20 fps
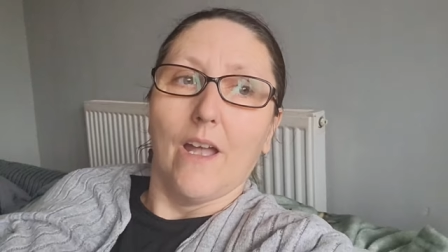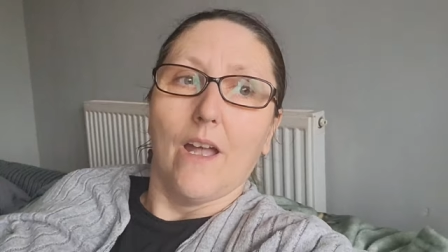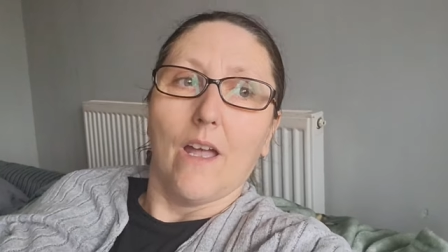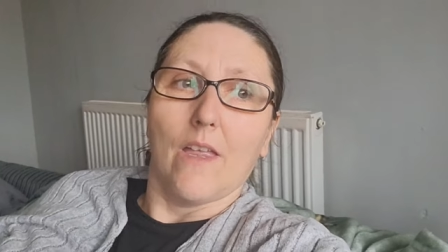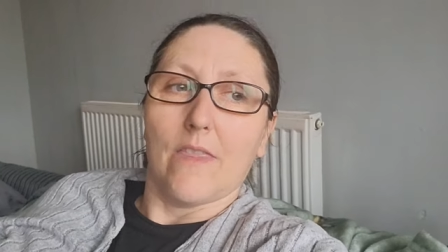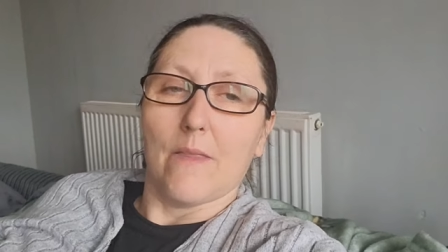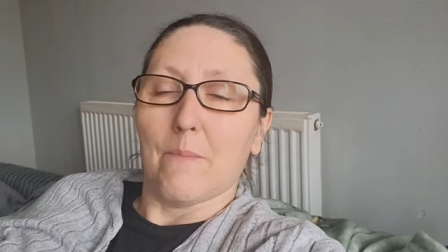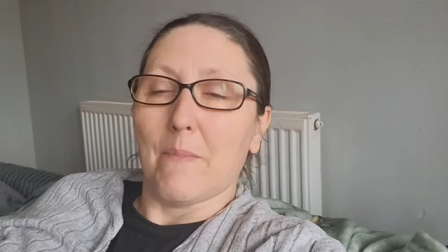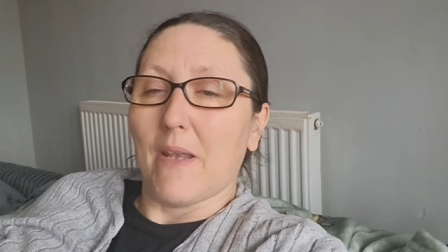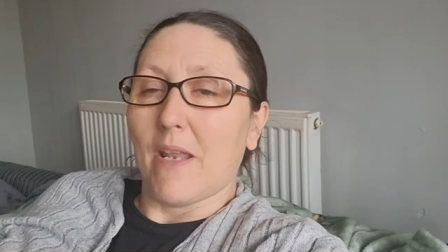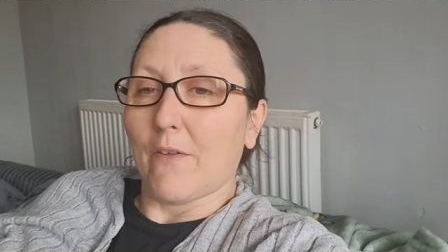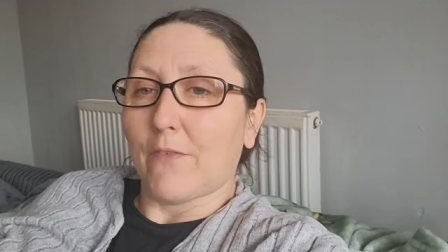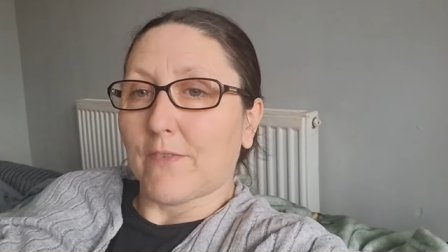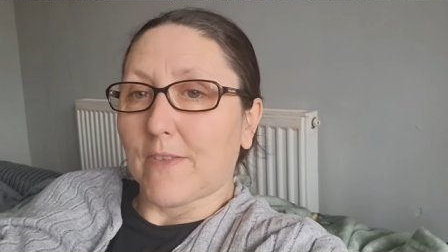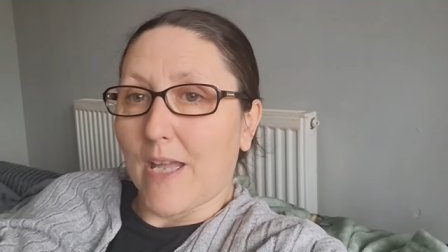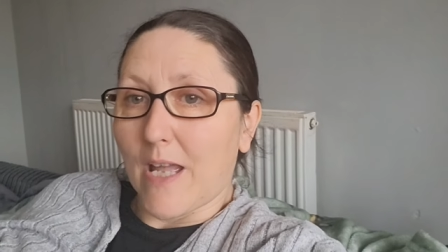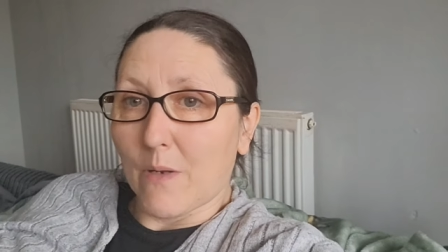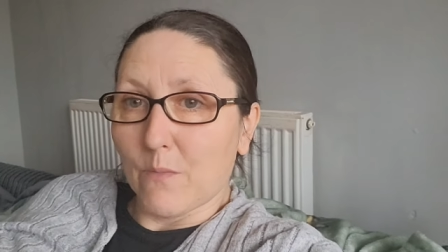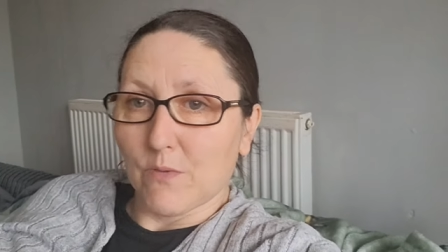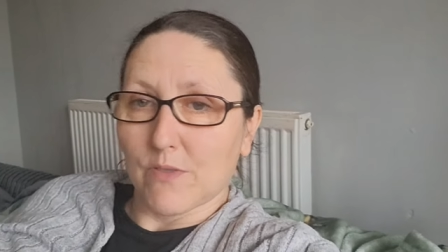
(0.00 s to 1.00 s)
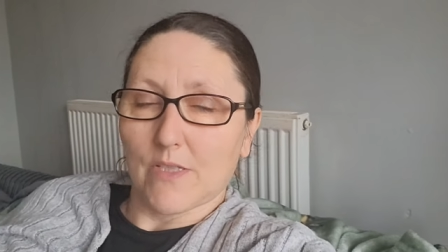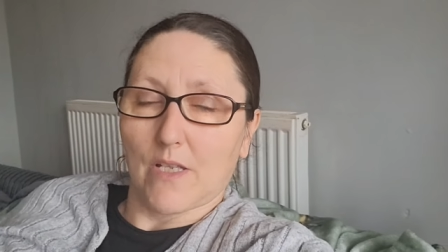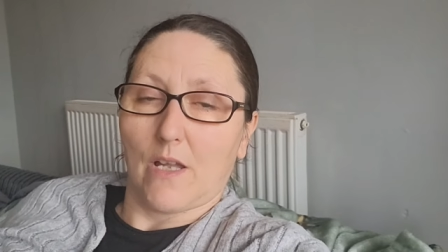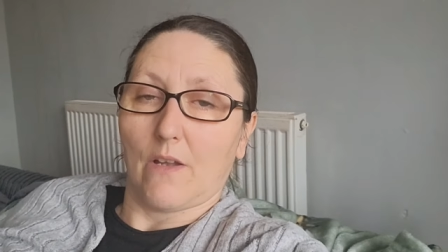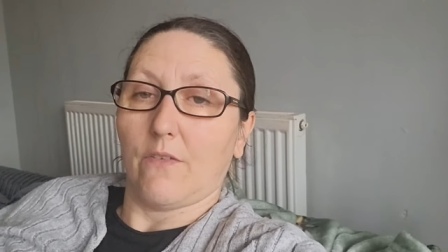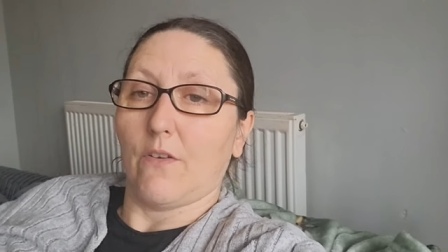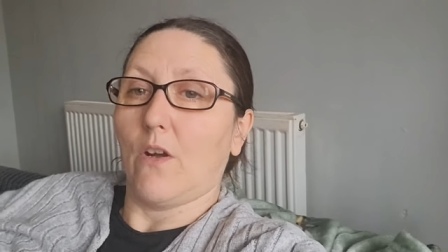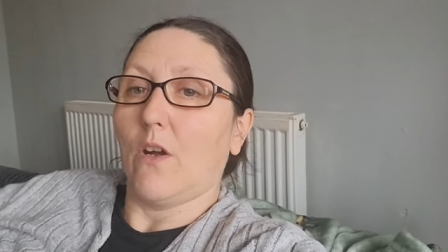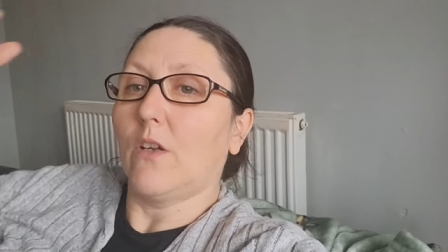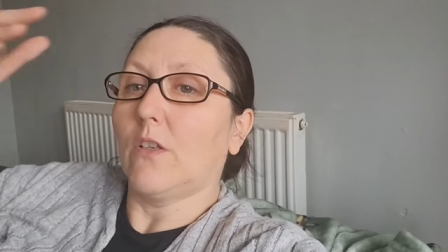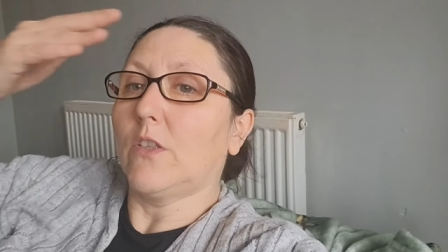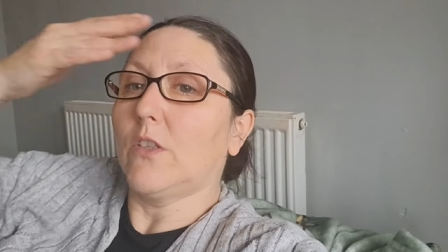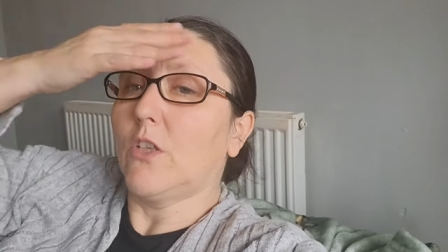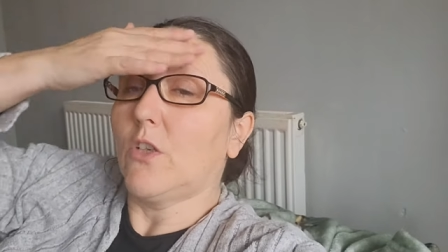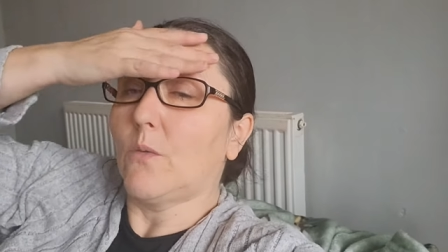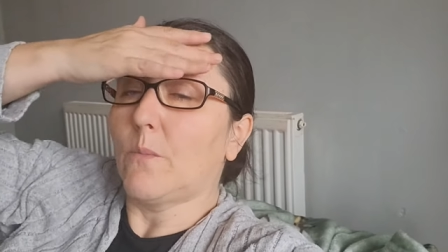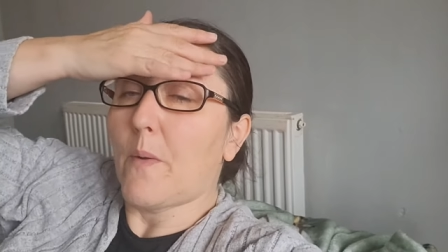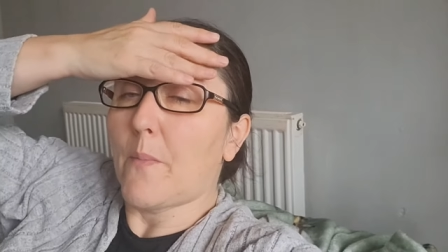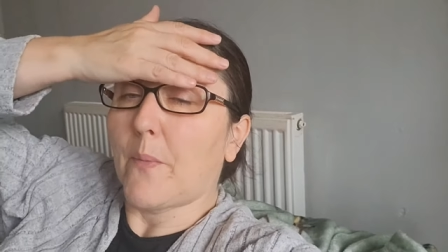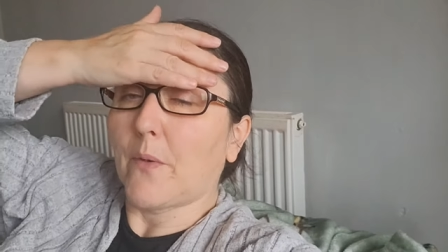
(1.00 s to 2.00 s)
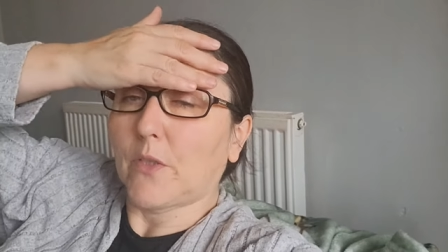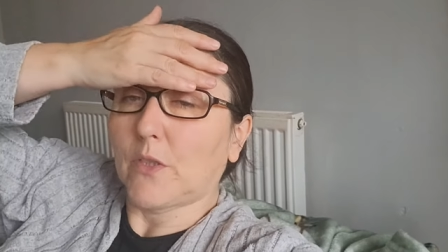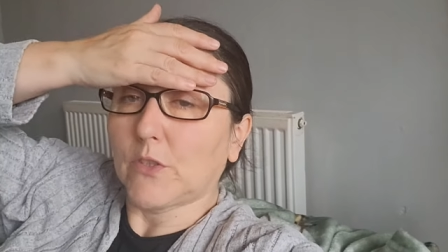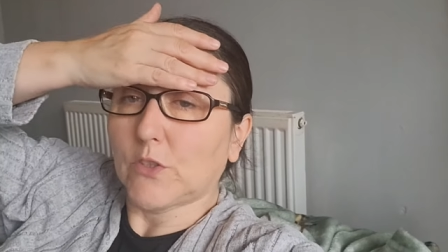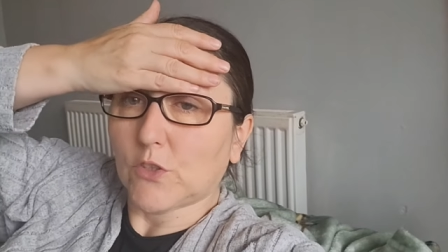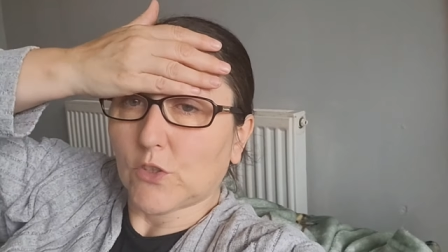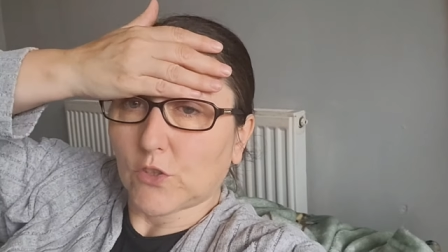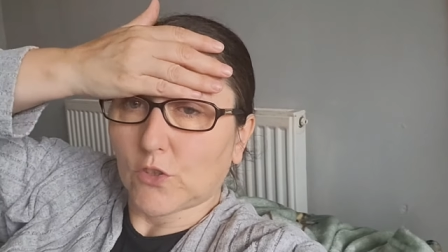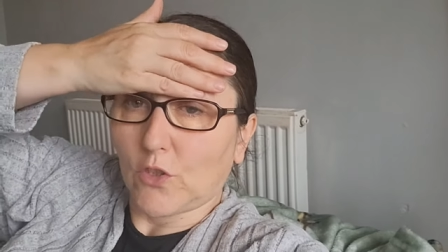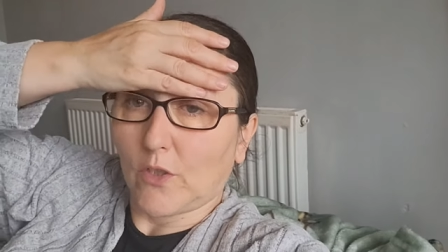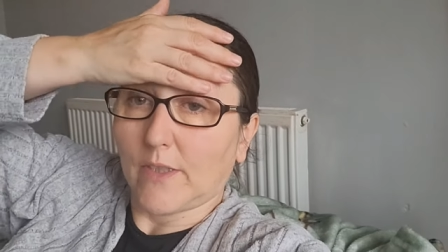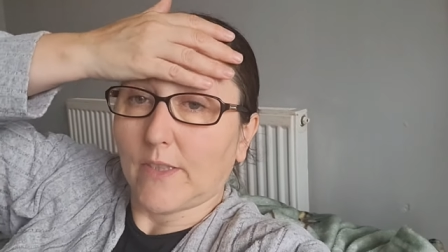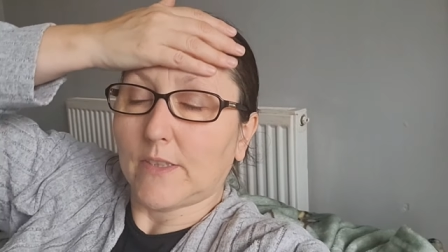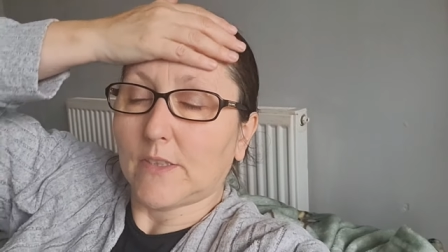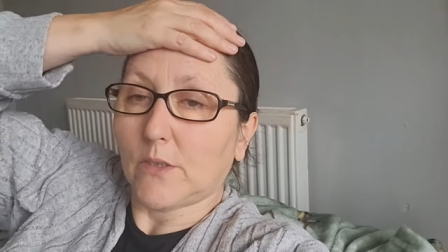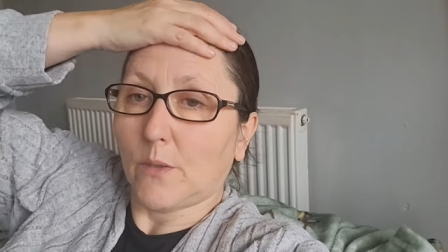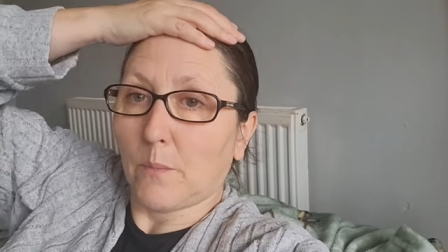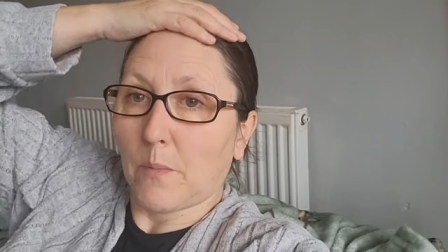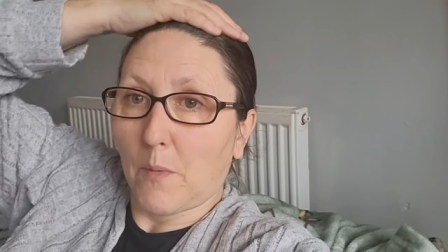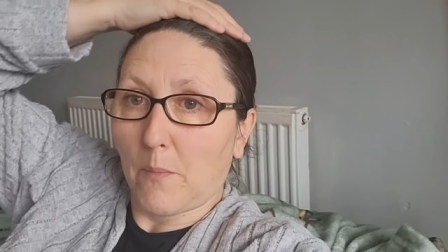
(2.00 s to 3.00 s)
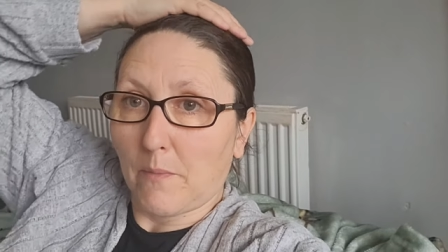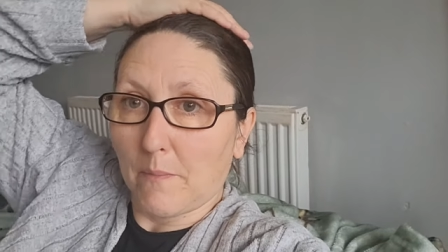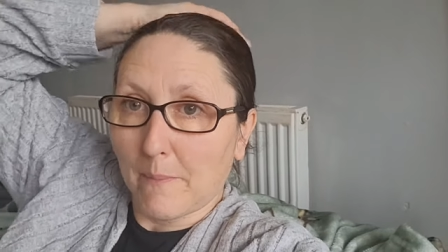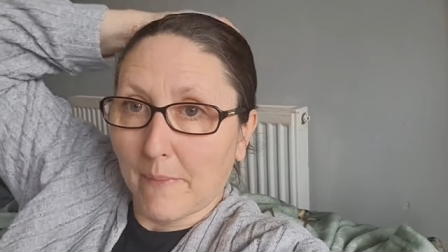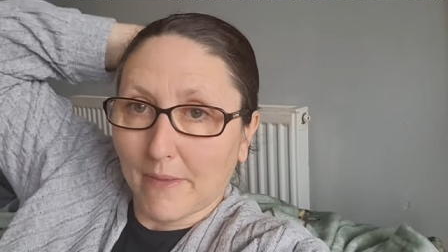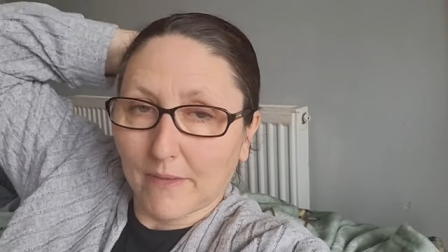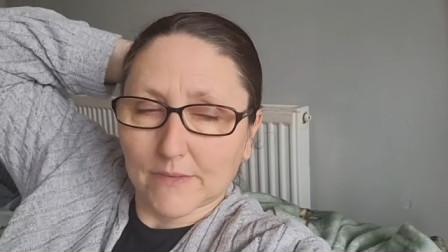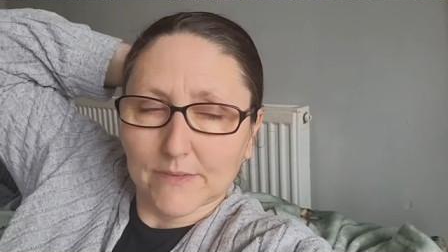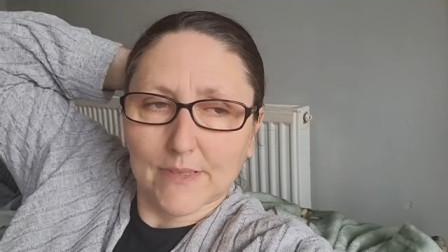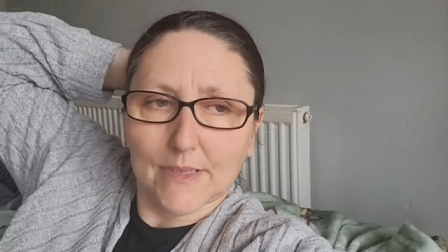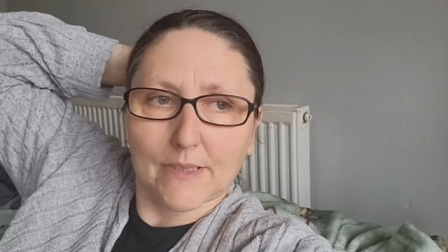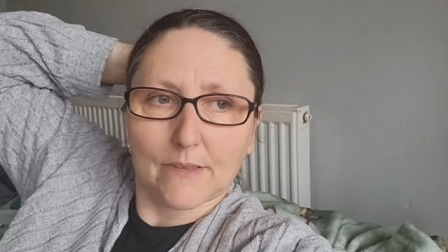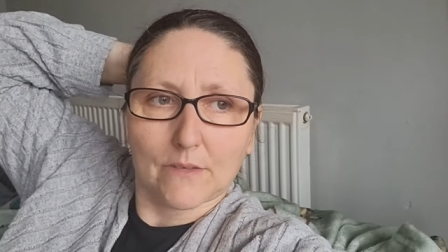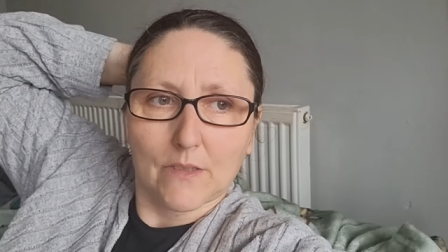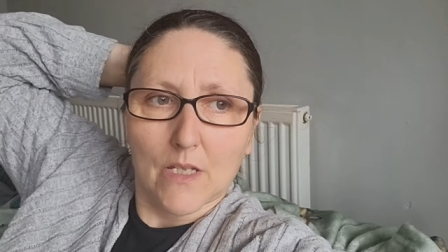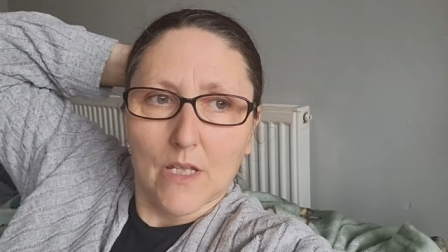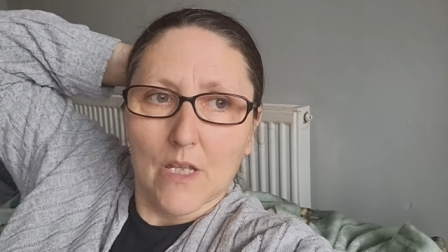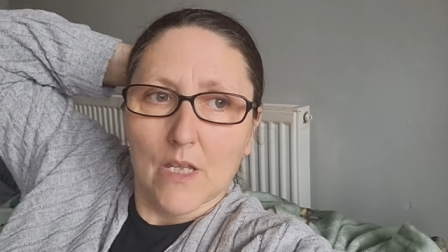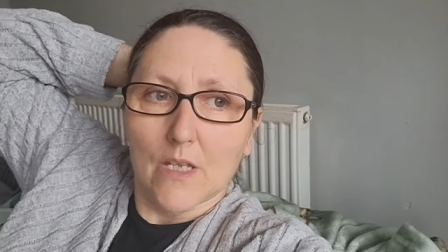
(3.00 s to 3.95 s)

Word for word: And then my left arm was, I thought, you know, my body's just going into a blooming meltdown.